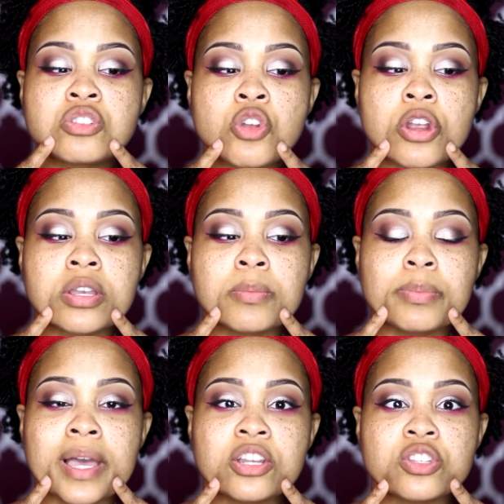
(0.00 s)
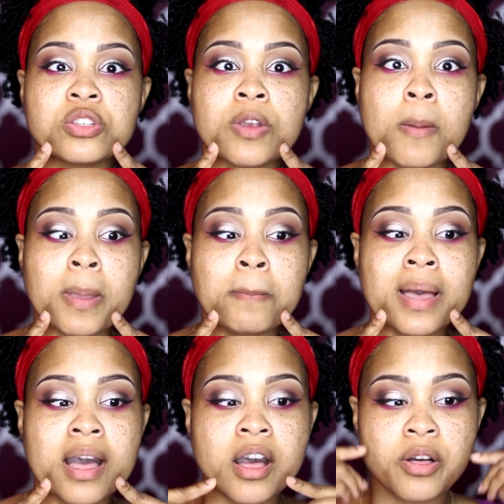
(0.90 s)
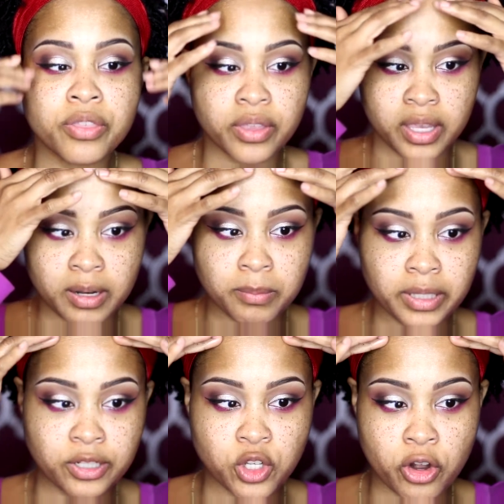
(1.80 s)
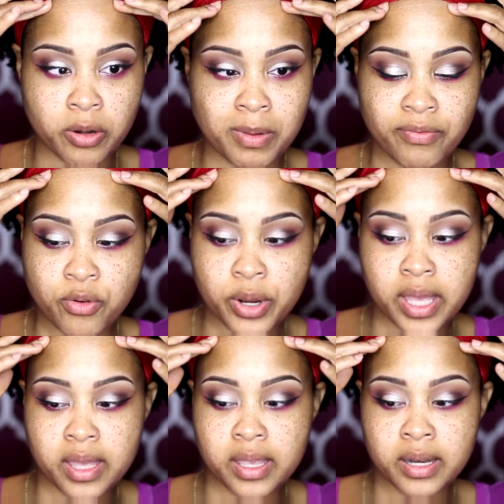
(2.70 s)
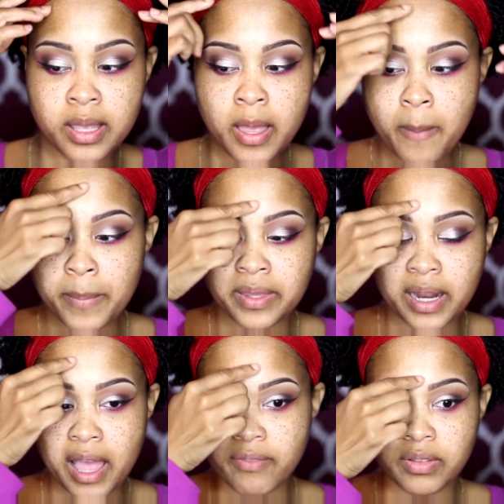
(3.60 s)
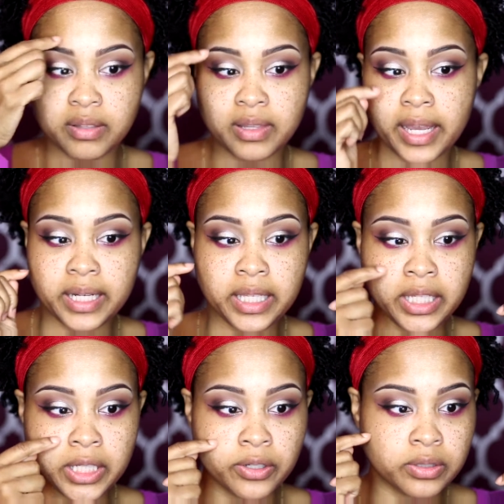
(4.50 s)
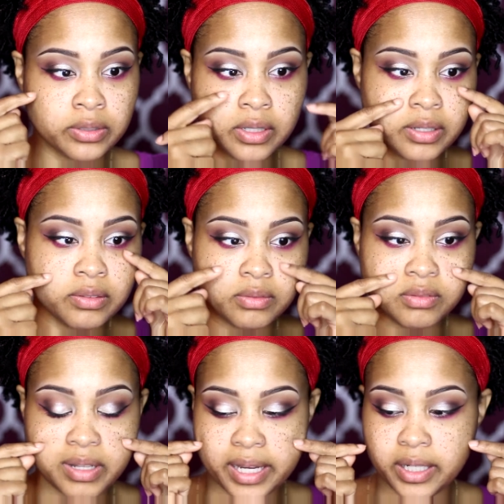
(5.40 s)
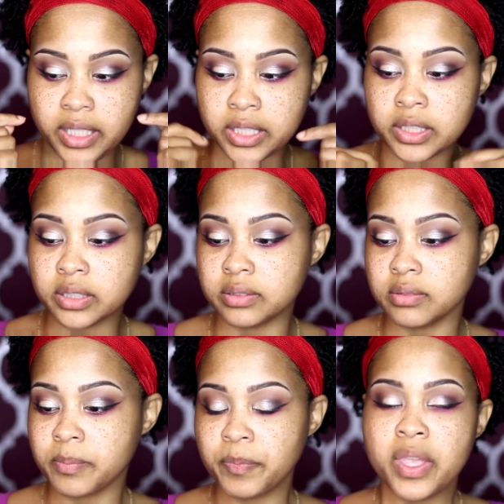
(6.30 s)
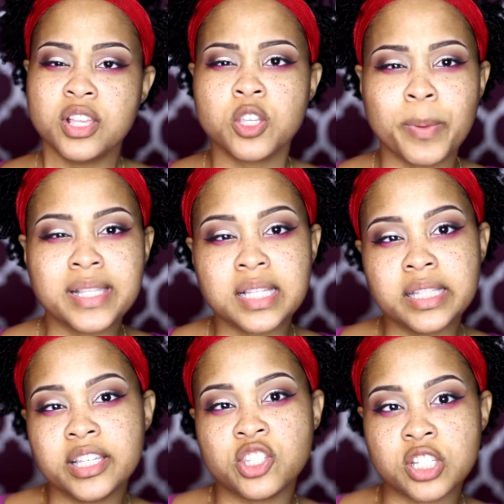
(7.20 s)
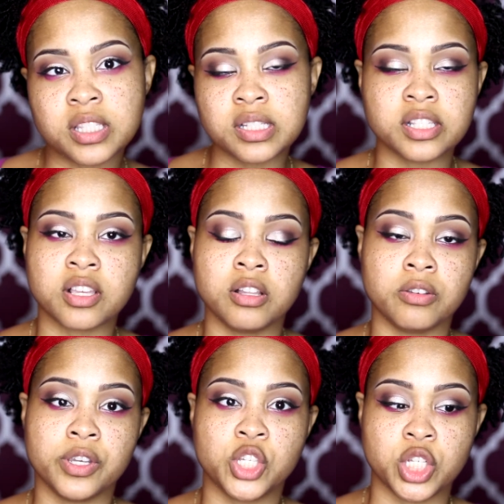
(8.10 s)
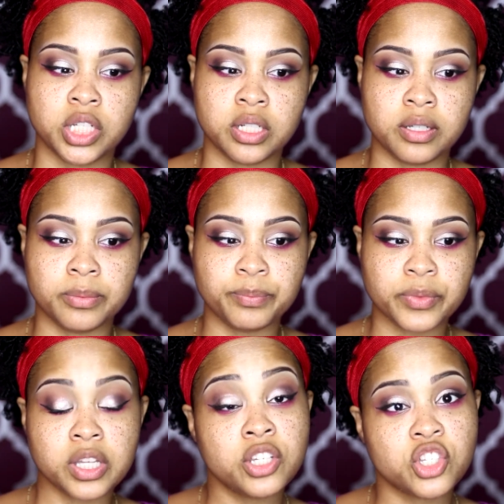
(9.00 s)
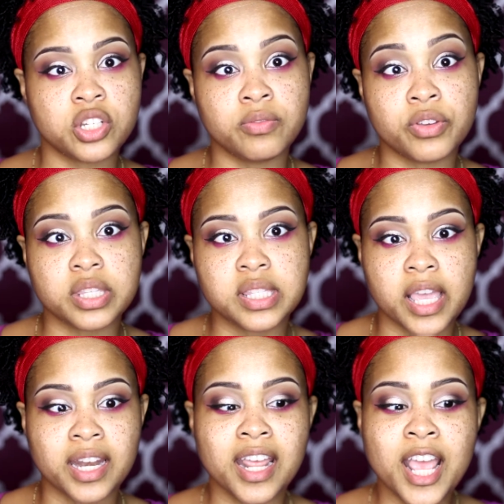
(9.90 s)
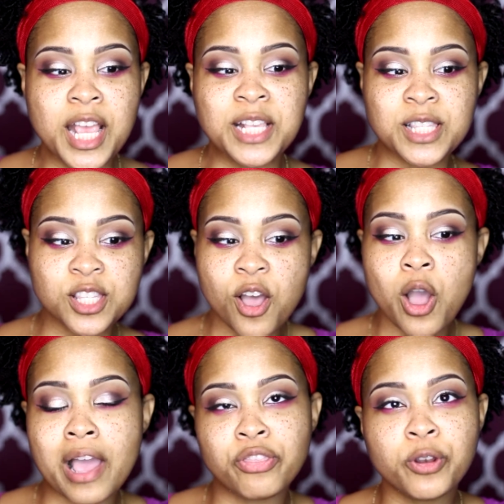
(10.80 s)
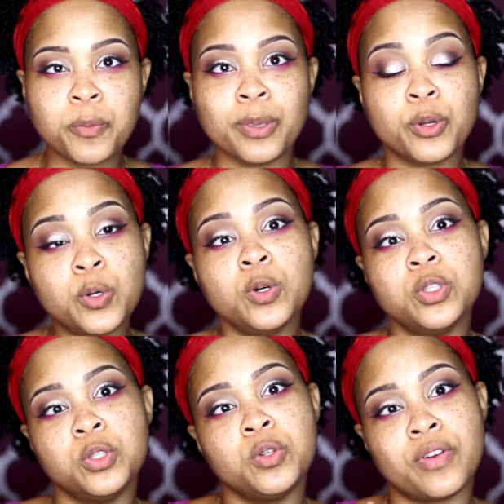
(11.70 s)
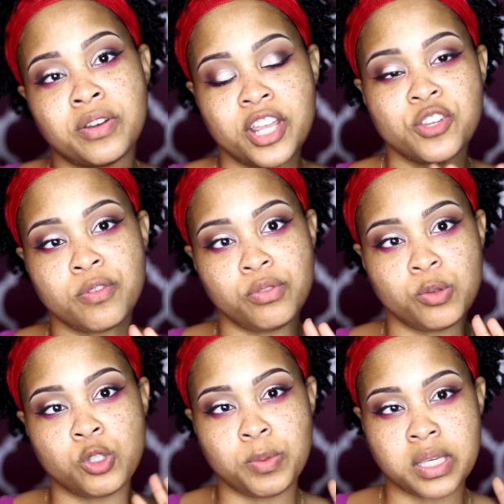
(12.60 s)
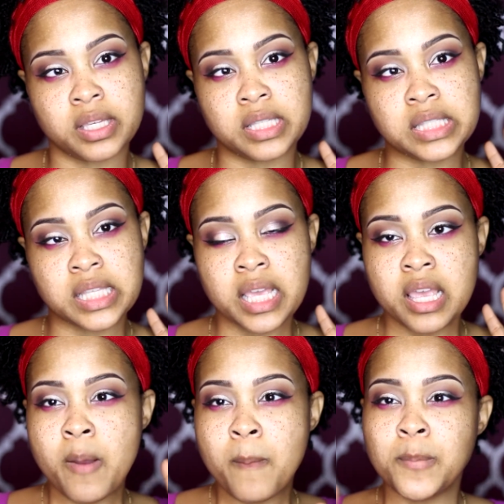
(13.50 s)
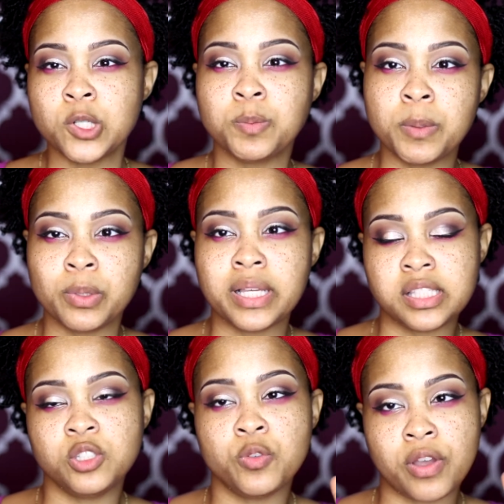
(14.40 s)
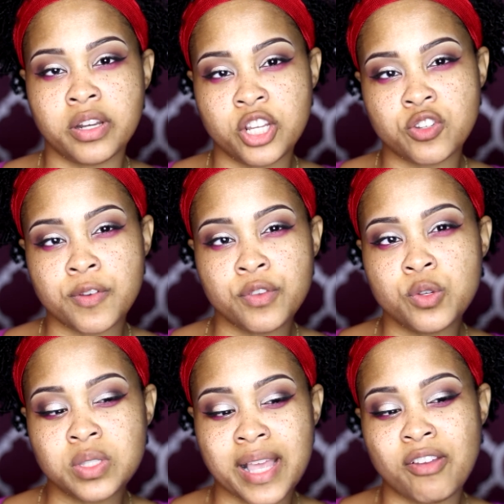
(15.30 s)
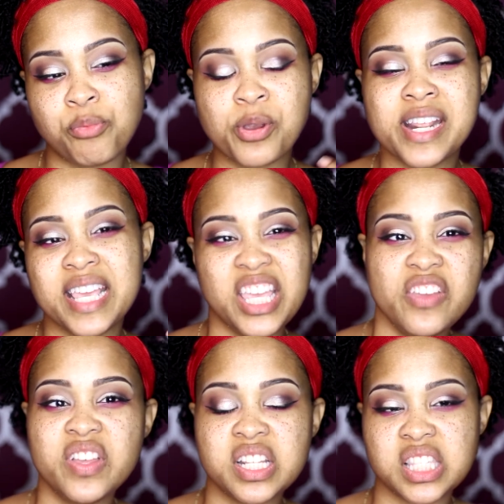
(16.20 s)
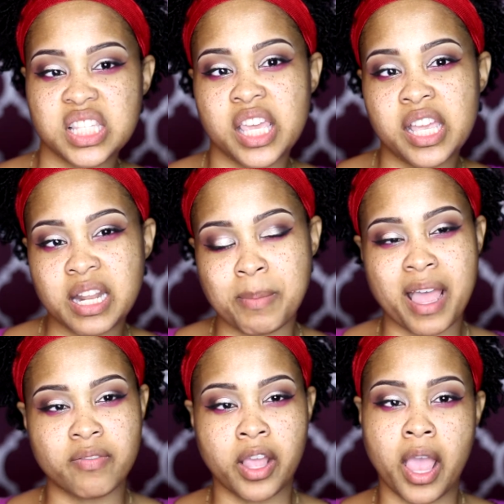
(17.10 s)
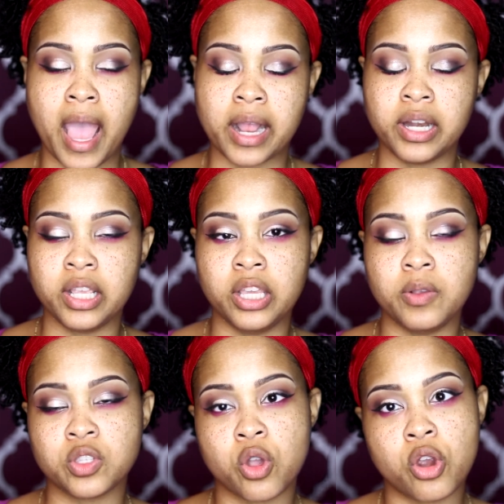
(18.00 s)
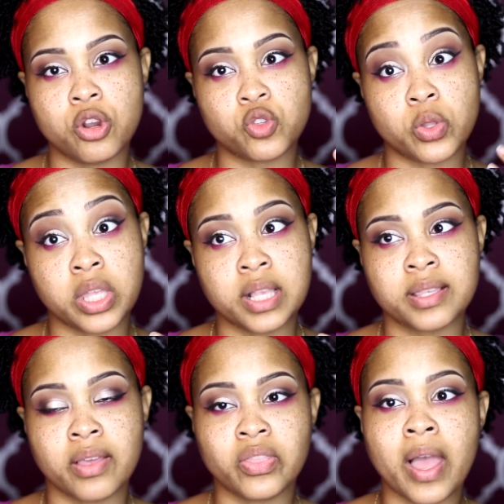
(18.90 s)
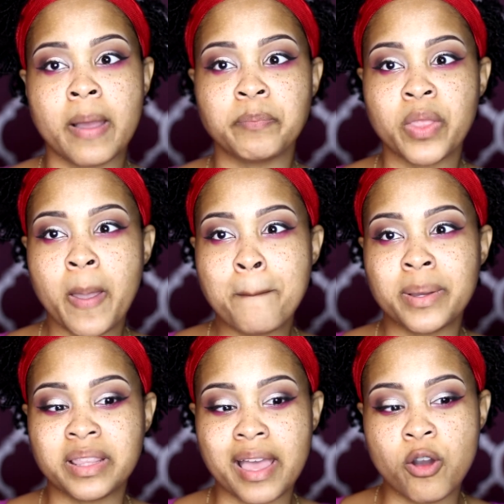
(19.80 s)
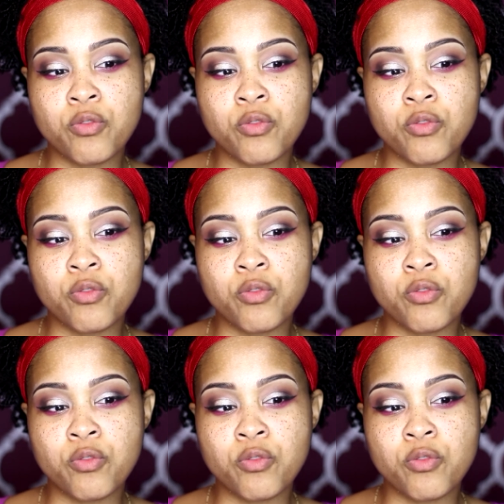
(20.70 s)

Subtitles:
dark patches around my mouth, and I'm like dark in my forehead, but then I have light here and light here, and so basically it's just a discoloration condition for the skin. So I thought it would be cool to do foundation reviews because most people I see do foundation reviews, they have pretty even skin. They might have like acne scars or things like that, but the